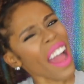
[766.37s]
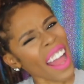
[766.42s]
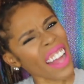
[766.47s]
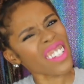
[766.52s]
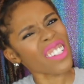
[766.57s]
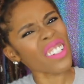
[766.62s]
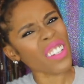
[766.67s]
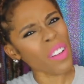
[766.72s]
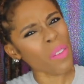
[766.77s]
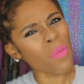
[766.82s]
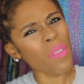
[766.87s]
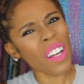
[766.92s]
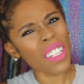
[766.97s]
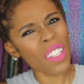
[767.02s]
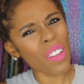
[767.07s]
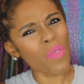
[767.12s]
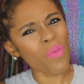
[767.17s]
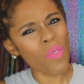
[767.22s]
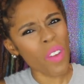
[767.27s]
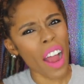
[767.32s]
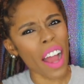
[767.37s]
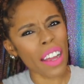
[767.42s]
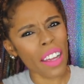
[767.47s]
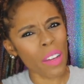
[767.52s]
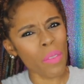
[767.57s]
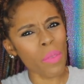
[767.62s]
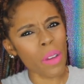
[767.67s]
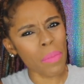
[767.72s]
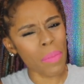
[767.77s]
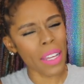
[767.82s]
actually wasn't
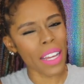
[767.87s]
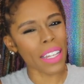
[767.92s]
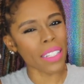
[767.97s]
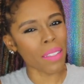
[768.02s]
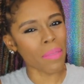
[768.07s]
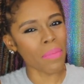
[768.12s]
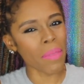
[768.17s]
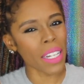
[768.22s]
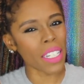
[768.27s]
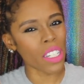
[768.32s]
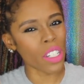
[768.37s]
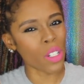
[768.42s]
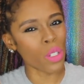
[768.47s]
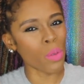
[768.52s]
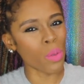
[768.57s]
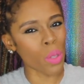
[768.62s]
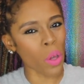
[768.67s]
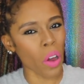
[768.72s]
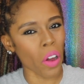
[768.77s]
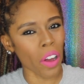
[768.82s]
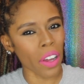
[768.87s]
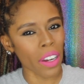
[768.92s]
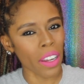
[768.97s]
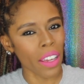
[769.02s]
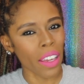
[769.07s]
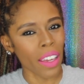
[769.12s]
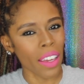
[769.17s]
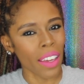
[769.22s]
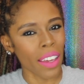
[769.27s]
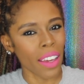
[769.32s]
rocking with me as much as you
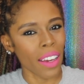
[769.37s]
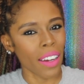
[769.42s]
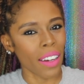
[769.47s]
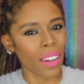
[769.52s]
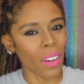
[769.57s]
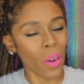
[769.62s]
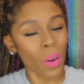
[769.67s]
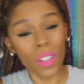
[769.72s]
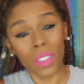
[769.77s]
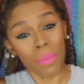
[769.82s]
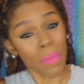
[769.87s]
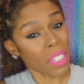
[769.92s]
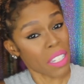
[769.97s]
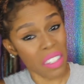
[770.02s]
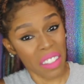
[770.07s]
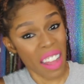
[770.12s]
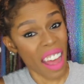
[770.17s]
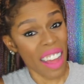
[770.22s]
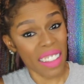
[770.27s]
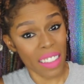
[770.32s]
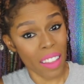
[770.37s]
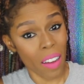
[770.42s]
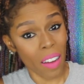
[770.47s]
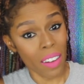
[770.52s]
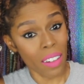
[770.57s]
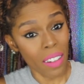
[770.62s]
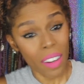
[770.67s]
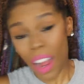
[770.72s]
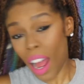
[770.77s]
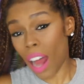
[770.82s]
thought, or as much as I
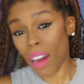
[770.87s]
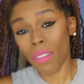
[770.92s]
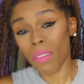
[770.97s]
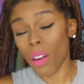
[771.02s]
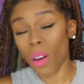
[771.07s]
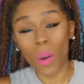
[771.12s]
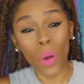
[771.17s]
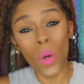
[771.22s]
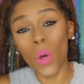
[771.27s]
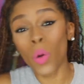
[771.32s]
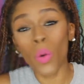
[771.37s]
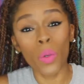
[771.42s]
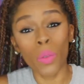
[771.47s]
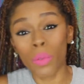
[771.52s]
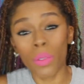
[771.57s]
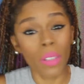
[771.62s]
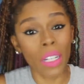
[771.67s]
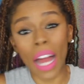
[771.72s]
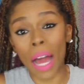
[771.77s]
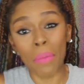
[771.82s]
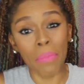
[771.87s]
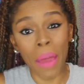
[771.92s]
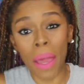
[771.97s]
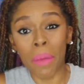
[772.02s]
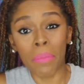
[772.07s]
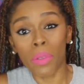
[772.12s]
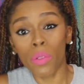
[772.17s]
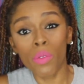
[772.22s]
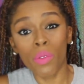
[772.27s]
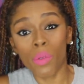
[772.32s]
thought. I don't know who got
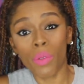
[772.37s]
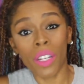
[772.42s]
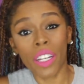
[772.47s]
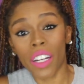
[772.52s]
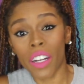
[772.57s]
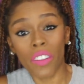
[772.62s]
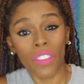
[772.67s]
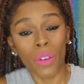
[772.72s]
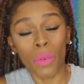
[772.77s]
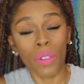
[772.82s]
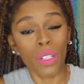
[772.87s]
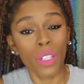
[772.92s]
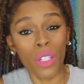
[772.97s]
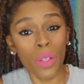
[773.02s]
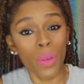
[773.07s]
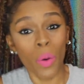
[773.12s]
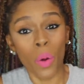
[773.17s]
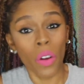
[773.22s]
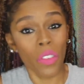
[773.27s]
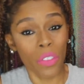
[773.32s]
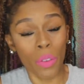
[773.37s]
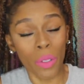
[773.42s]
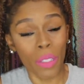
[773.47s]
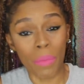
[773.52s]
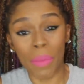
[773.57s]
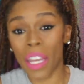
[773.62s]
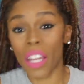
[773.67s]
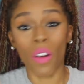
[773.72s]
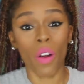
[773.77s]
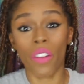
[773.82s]
bamboozled here, if it was you or if it
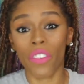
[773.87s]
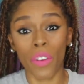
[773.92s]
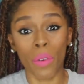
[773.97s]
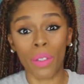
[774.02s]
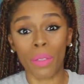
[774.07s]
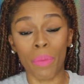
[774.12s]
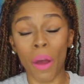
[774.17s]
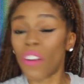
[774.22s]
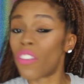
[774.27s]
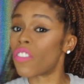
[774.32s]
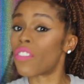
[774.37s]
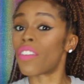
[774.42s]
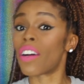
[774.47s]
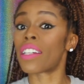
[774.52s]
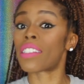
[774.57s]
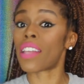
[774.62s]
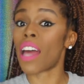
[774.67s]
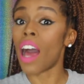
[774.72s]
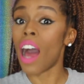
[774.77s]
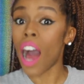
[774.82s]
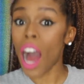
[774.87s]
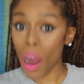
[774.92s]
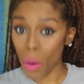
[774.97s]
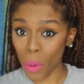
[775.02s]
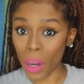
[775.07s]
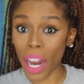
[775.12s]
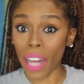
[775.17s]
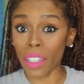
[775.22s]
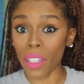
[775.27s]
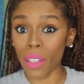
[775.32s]
was me or if it was both of us.
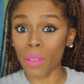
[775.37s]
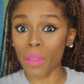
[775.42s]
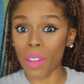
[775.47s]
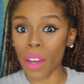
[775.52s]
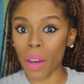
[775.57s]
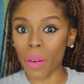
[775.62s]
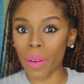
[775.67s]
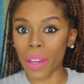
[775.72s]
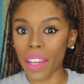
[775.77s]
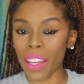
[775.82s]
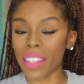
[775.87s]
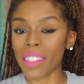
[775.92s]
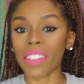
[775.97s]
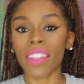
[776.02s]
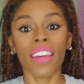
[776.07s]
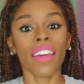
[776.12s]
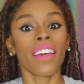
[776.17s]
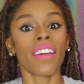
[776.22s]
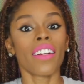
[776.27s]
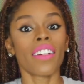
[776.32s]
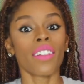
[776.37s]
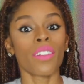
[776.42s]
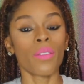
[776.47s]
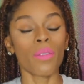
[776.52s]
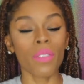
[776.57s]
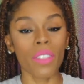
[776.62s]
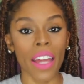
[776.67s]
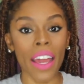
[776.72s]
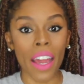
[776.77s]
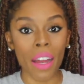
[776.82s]
What I do know is
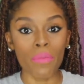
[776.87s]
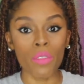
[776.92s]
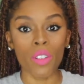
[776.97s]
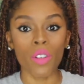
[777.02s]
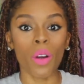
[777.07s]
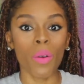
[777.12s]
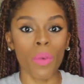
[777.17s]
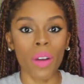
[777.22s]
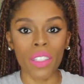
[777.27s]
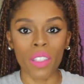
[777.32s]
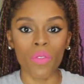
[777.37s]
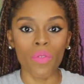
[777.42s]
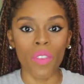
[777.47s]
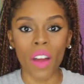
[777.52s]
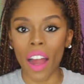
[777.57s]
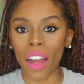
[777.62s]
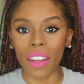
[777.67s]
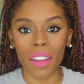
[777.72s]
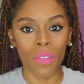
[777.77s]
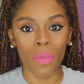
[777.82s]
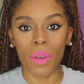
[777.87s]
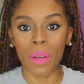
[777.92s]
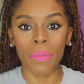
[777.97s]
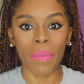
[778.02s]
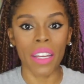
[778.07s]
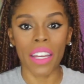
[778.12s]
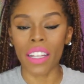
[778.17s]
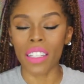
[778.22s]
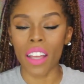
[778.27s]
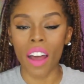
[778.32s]
you damn sure wasn't rocking with
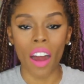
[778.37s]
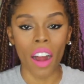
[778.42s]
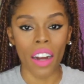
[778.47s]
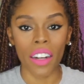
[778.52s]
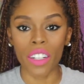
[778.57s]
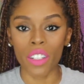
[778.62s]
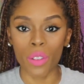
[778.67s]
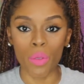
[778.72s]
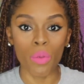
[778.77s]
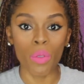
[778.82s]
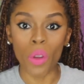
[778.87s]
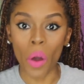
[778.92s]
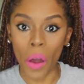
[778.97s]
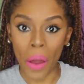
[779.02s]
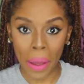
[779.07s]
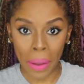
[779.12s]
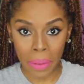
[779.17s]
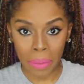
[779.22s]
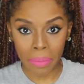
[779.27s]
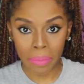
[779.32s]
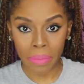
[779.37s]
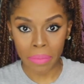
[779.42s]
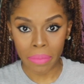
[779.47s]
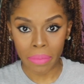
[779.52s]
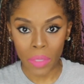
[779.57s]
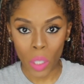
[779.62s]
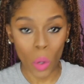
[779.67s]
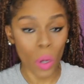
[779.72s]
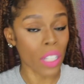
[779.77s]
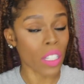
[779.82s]
me as hard as you thought,
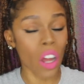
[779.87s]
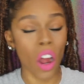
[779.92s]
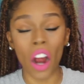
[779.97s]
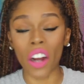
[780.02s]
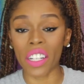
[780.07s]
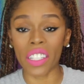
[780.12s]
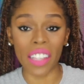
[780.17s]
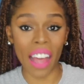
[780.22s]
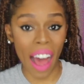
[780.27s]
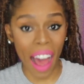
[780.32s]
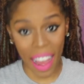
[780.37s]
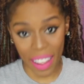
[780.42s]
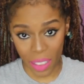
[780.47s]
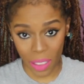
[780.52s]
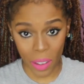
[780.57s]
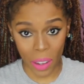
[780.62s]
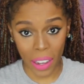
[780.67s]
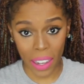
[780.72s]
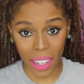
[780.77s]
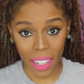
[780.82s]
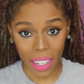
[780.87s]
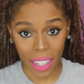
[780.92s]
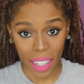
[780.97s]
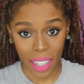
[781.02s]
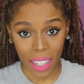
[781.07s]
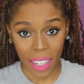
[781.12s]
or as hard as I thought.